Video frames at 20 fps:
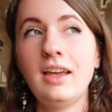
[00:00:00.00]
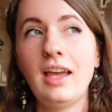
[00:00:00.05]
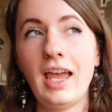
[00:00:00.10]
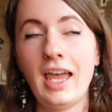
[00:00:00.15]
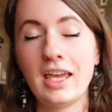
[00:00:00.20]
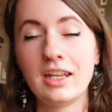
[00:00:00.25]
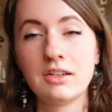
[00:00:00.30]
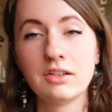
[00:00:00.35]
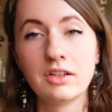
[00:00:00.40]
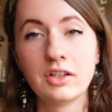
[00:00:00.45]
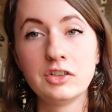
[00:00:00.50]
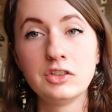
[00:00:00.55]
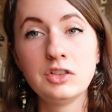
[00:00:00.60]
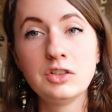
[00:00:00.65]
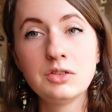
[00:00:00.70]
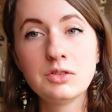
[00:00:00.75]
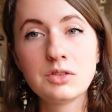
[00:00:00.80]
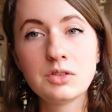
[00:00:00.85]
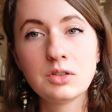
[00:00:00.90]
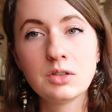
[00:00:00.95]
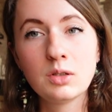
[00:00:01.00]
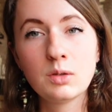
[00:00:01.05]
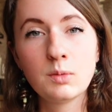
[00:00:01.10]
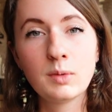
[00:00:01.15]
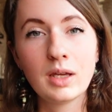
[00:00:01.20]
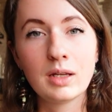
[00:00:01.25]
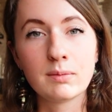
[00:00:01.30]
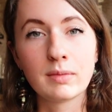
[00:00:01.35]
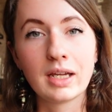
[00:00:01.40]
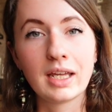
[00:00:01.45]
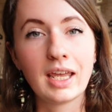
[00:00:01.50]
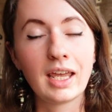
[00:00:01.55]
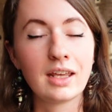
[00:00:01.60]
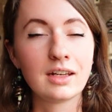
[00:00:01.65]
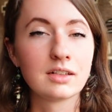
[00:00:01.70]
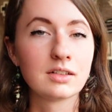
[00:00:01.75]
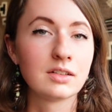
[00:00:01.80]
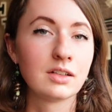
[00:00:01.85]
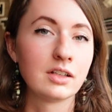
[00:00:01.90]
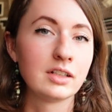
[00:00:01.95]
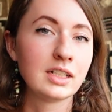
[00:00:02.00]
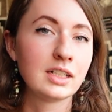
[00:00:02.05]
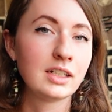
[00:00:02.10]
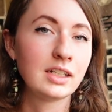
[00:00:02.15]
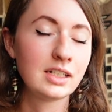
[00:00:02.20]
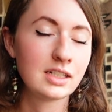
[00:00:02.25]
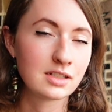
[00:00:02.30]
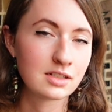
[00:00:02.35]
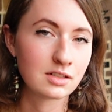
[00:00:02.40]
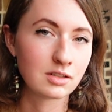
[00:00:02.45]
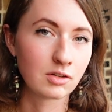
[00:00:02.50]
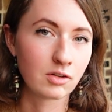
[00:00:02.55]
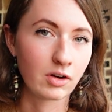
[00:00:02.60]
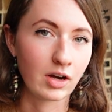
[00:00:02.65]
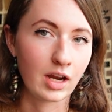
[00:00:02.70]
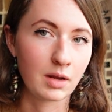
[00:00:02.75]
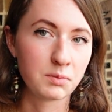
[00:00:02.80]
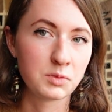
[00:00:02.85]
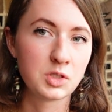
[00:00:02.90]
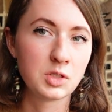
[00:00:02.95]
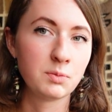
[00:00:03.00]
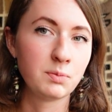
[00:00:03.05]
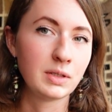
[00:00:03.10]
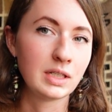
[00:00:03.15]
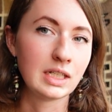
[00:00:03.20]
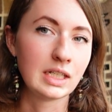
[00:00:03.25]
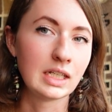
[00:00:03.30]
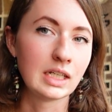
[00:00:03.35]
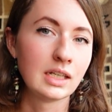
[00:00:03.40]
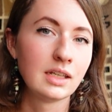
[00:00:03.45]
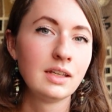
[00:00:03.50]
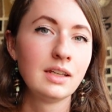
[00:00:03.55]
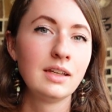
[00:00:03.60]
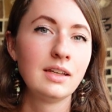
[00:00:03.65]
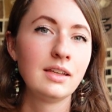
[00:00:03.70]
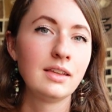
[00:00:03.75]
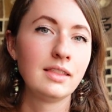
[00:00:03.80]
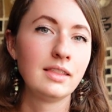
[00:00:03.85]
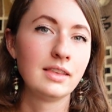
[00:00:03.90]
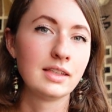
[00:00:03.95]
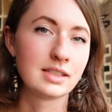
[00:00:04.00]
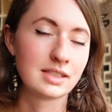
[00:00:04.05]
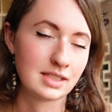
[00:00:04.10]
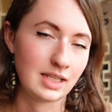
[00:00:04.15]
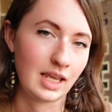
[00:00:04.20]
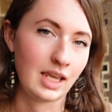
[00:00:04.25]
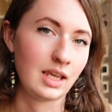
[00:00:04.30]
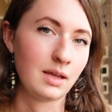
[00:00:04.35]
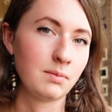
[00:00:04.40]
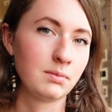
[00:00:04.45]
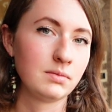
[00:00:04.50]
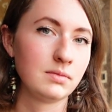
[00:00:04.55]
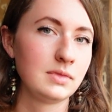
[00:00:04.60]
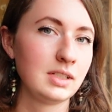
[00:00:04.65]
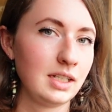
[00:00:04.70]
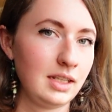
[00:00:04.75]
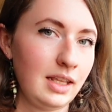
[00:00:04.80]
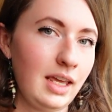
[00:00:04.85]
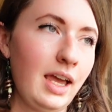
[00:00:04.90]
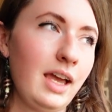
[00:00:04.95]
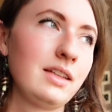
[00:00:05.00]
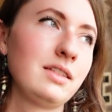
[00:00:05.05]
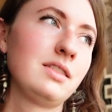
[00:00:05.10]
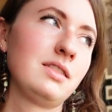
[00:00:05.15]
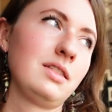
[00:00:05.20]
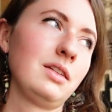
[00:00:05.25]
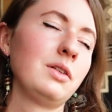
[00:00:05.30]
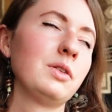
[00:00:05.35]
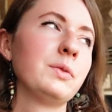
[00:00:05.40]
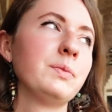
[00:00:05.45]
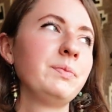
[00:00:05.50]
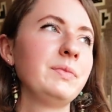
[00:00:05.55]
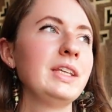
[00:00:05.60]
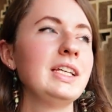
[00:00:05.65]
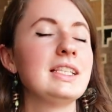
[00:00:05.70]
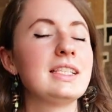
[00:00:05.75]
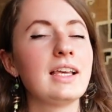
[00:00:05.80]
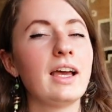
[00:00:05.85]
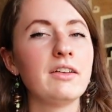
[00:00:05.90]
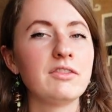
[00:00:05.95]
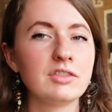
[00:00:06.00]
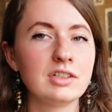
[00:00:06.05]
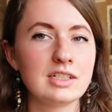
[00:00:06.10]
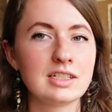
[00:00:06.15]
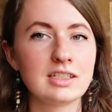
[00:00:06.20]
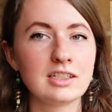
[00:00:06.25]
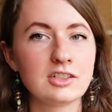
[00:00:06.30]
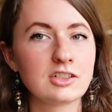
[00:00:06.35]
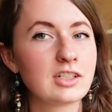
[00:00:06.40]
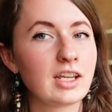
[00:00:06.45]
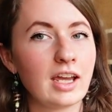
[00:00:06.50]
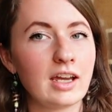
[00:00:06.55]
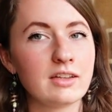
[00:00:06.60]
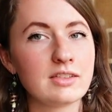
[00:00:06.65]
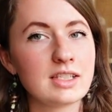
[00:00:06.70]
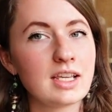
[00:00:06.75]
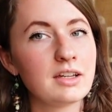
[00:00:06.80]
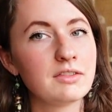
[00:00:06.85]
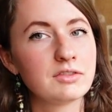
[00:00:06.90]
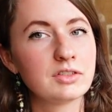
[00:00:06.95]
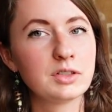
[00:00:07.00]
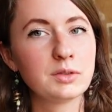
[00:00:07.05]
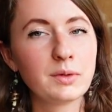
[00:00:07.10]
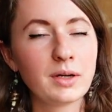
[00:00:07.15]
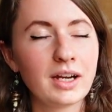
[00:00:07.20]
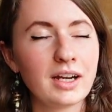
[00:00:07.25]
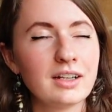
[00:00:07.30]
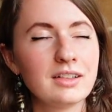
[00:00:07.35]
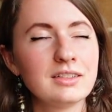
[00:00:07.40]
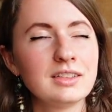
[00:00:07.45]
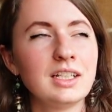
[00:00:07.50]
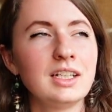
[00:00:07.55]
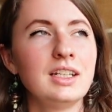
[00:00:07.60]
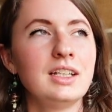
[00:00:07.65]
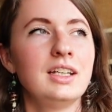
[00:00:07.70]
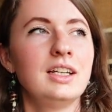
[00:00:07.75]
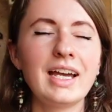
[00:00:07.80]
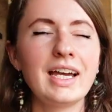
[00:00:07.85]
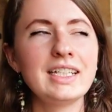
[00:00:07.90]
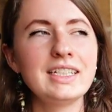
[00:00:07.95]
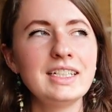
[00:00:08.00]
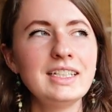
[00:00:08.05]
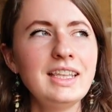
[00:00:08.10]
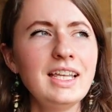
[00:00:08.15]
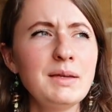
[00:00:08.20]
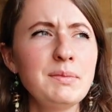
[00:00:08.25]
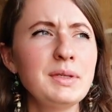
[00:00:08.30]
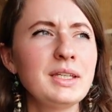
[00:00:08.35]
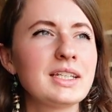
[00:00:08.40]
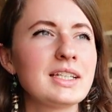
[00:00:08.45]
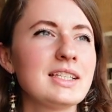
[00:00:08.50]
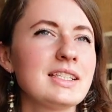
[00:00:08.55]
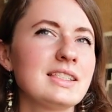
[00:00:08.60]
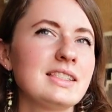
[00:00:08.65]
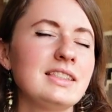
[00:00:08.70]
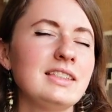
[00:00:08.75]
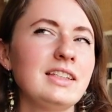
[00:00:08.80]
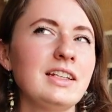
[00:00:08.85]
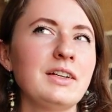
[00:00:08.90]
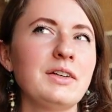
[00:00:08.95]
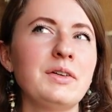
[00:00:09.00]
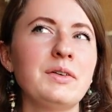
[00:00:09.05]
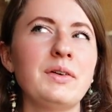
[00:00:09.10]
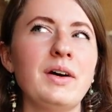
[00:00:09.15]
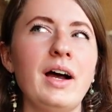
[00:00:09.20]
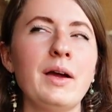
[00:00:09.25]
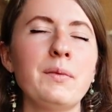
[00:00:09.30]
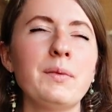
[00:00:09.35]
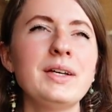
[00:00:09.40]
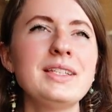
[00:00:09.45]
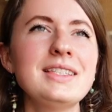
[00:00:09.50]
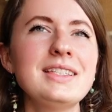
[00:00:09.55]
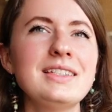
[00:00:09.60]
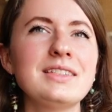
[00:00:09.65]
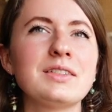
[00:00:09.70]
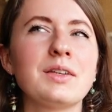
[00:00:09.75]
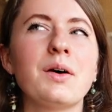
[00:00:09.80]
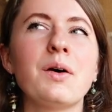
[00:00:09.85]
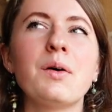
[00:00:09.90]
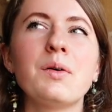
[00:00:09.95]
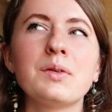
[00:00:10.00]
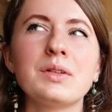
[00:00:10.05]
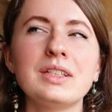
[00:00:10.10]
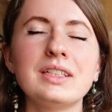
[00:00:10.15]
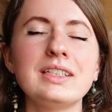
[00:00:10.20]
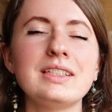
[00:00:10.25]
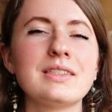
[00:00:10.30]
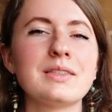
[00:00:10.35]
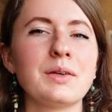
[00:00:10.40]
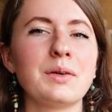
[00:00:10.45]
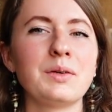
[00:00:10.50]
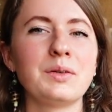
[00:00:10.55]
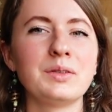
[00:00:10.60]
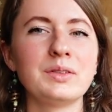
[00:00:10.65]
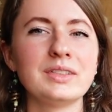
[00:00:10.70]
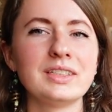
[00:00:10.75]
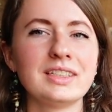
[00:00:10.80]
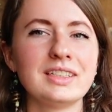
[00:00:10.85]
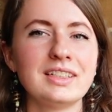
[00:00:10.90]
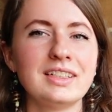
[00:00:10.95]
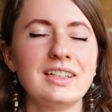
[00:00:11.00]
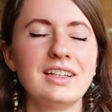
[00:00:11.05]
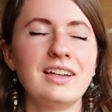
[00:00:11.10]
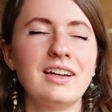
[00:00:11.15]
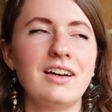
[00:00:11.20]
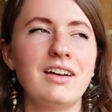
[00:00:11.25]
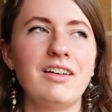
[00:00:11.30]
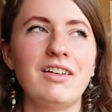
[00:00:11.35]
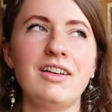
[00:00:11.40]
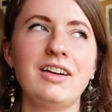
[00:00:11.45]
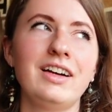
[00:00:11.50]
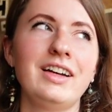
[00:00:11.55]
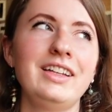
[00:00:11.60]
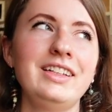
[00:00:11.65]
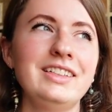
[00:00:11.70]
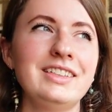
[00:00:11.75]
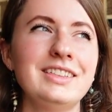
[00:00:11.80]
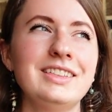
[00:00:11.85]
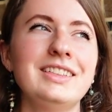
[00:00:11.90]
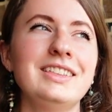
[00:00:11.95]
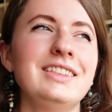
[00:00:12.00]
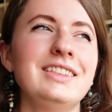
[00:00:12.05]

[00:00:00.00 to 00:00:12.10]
handle on YouTube and my handle on Instagram to be the same to that. So it's Every Stitch Counts everywhere. I did that because, you know, I wasn't totally sold on